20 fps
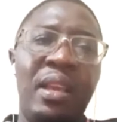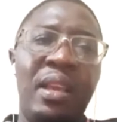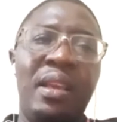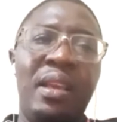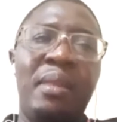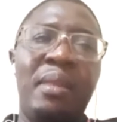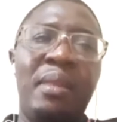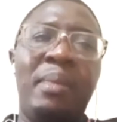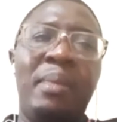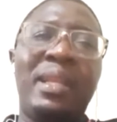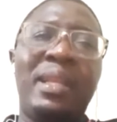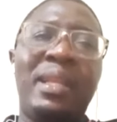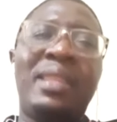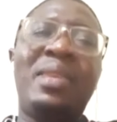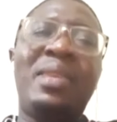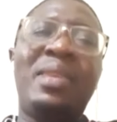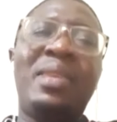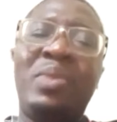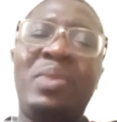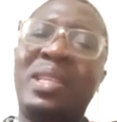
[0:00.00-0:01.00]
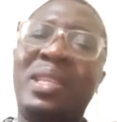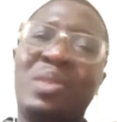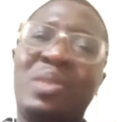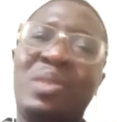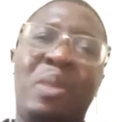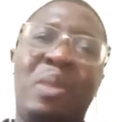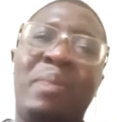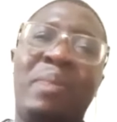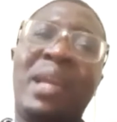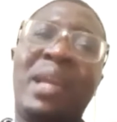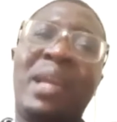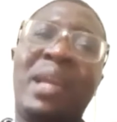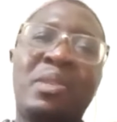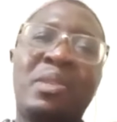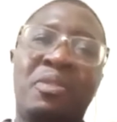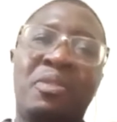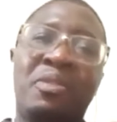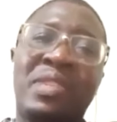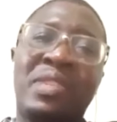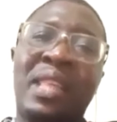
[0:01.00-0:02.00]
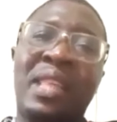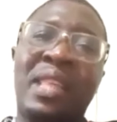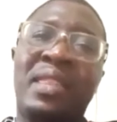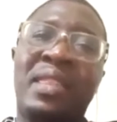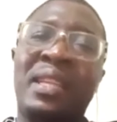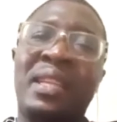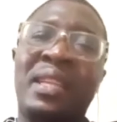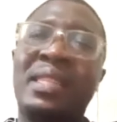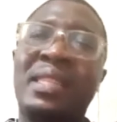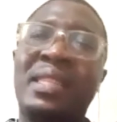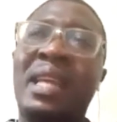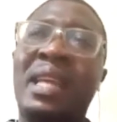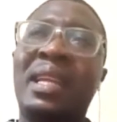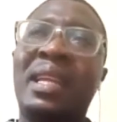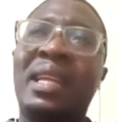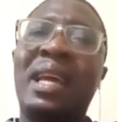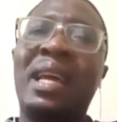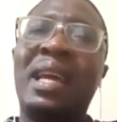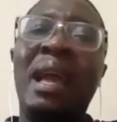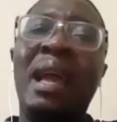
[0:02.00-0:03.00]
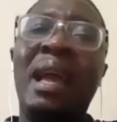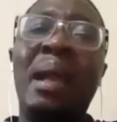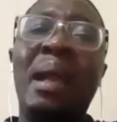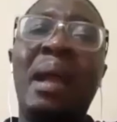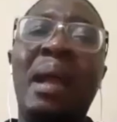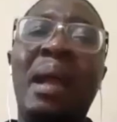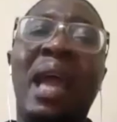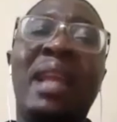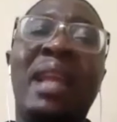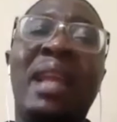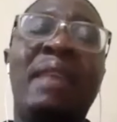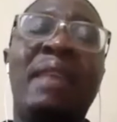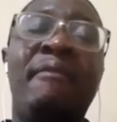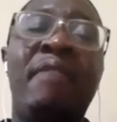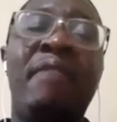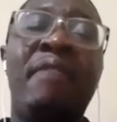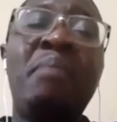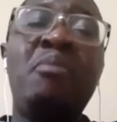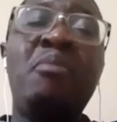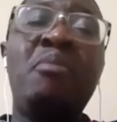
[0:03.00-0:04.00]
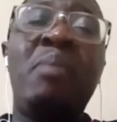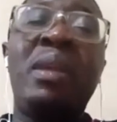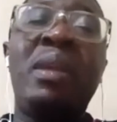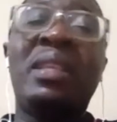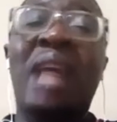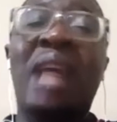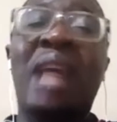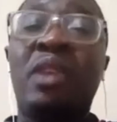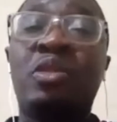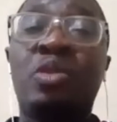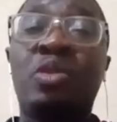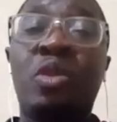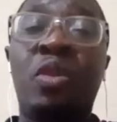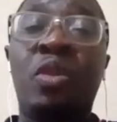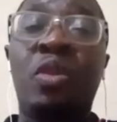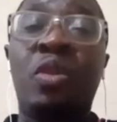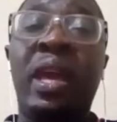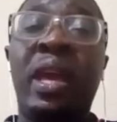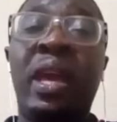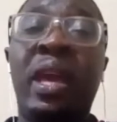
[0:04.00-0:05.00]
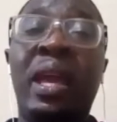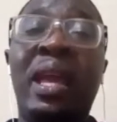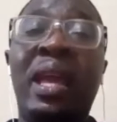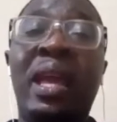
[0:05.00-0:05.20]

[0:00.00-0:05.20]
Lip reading: But the thing with this compliance officer thing is that the very moment I saw the